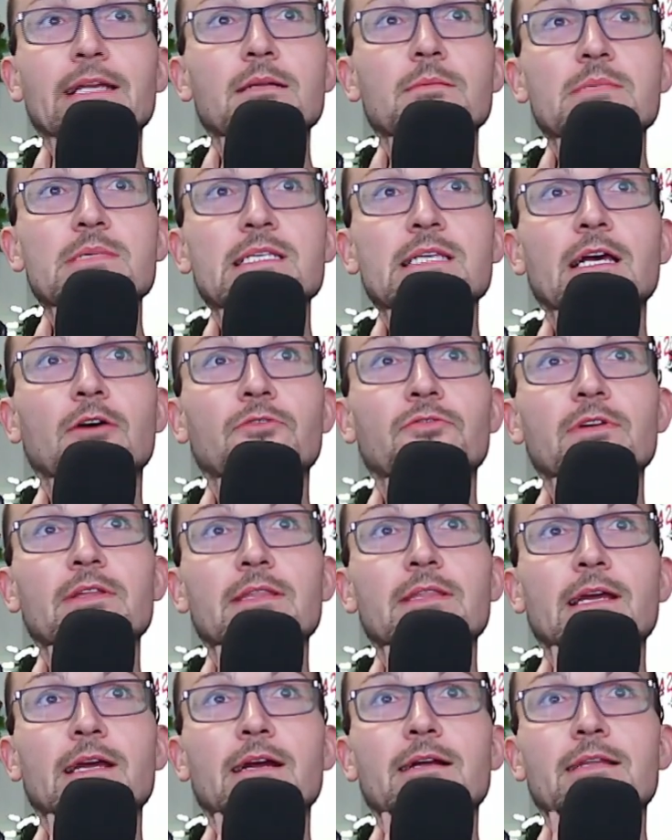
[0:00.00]
himself
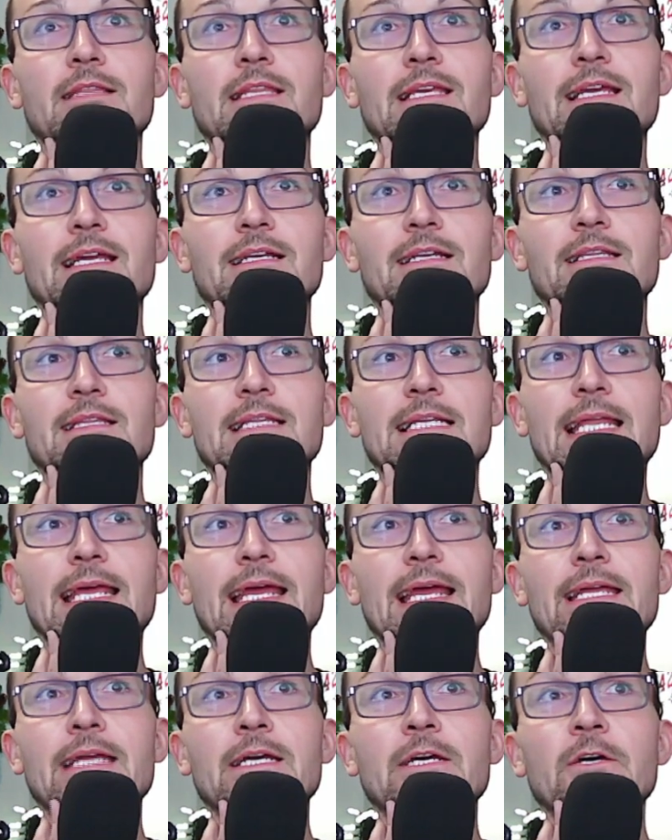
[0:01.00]
in there at the end of the
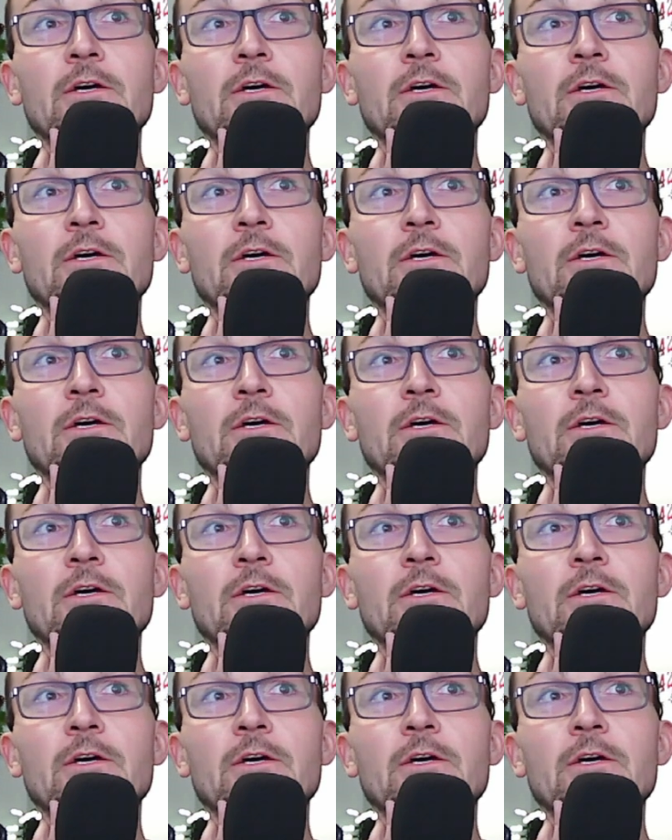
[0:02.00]
day.